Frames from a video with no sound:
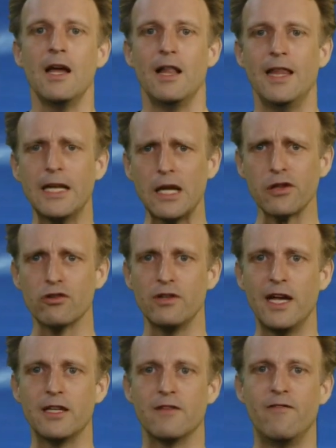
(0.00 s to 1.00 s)
Let us
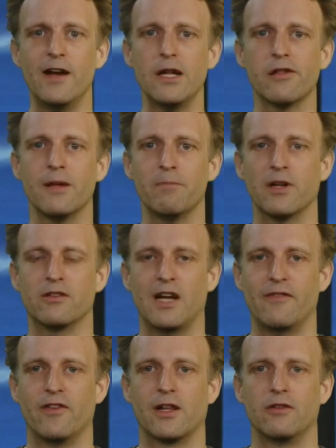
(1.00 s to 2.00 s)
create a very simple
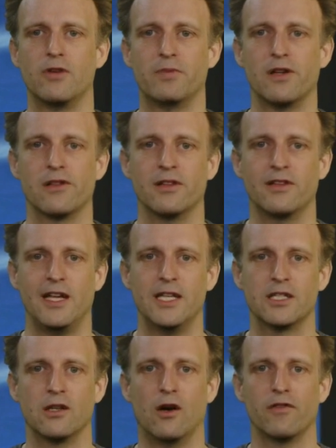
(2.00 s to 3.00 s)
graphical
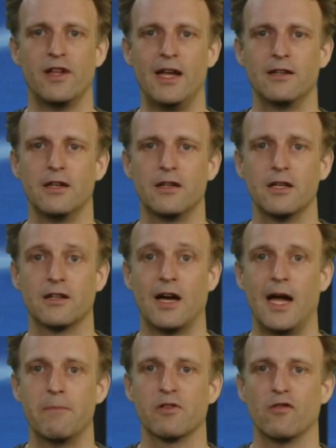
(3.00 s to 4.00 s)
representation of the entity
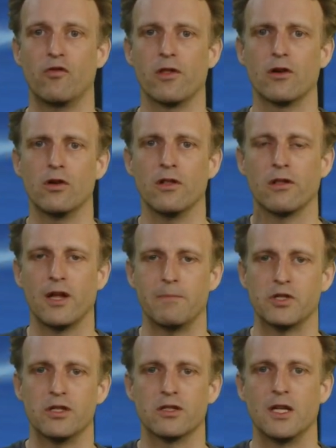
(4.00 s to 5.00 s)
types for the
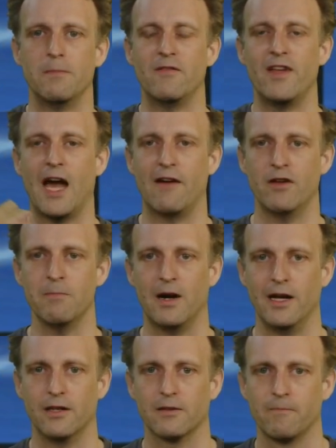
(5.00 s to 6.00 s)
conceptual schema we have in
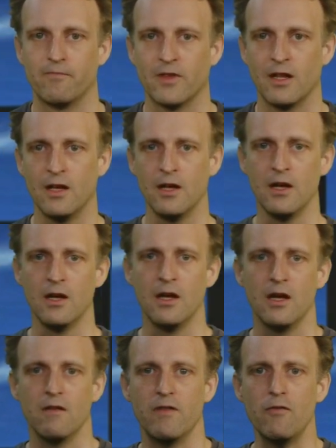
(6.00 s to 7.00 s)
mind.
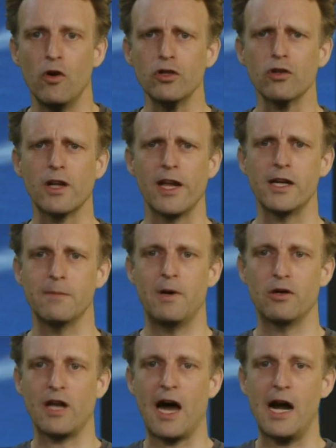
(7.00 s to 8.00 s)
We want to care
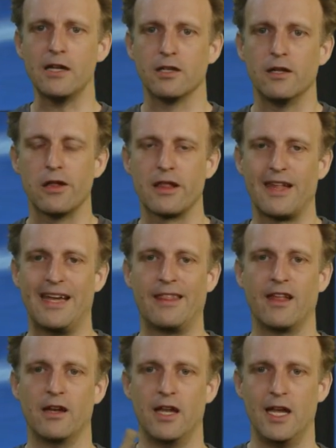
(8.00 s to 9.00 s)
about artists and
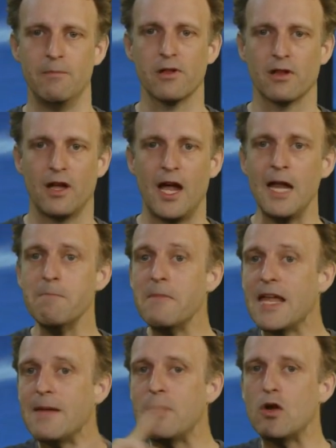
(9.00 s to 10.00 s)
their names, and
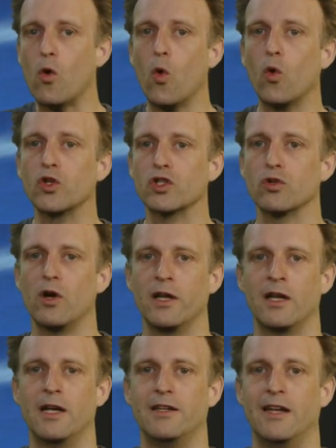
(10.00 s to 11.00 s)
maybe also an
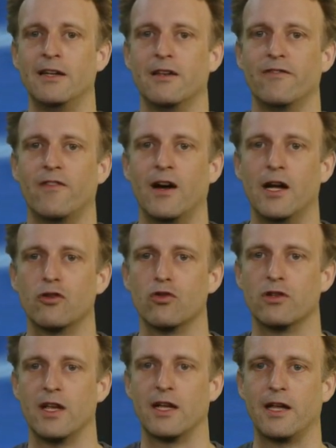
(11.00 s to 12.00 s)
identifier to
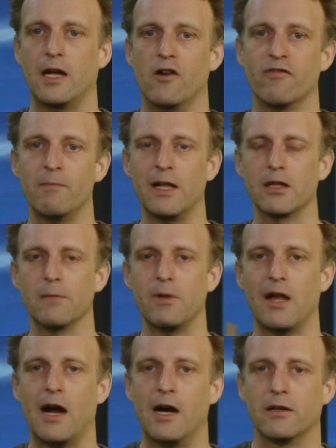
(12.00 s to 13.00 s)
take care of multiple
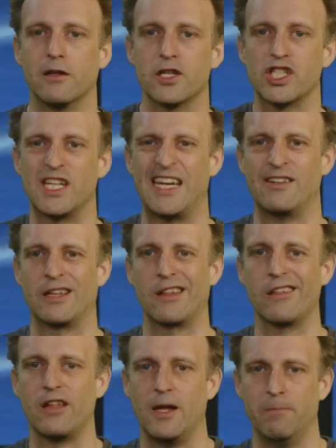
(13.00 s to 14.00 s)
artists sharing the
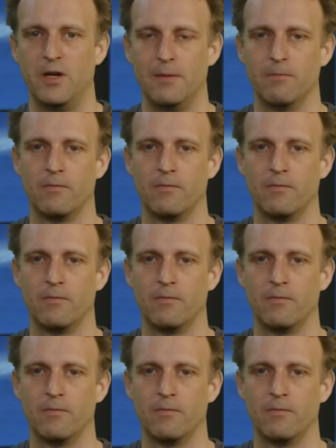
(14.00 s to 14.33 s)
same name.